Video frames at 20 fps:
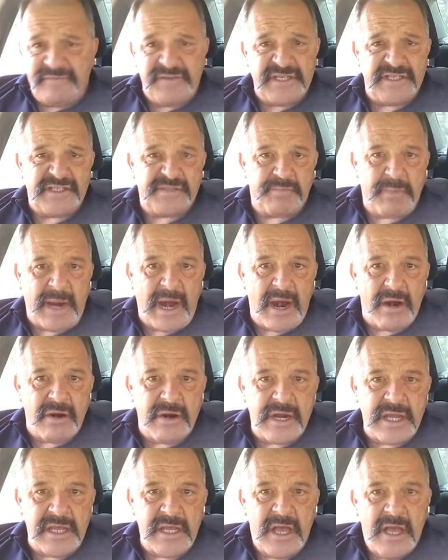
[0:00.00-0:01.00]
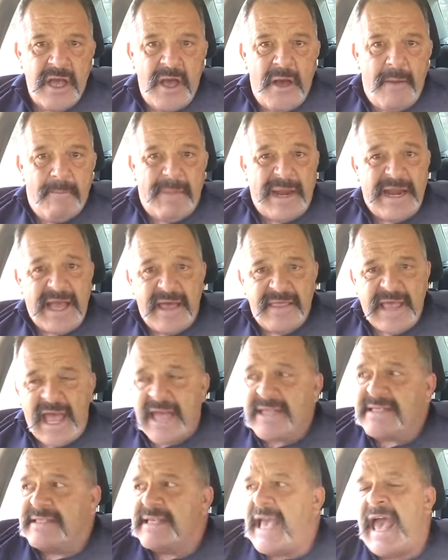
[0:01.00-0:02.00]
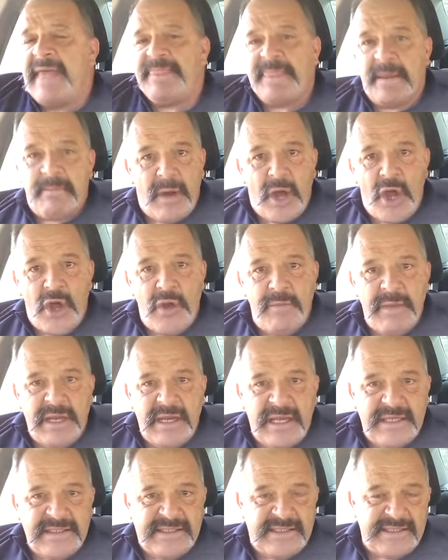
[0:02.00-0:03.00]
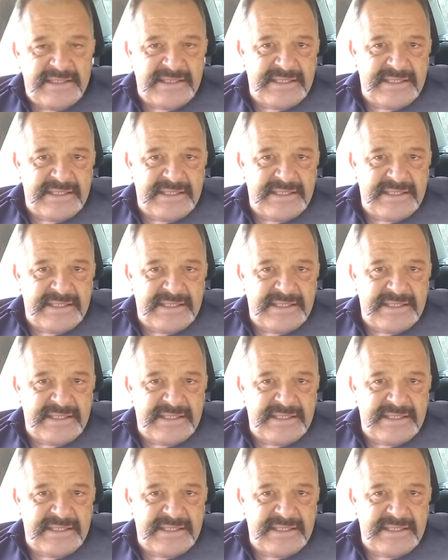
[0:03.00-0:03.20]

disparity, but at the moment, as it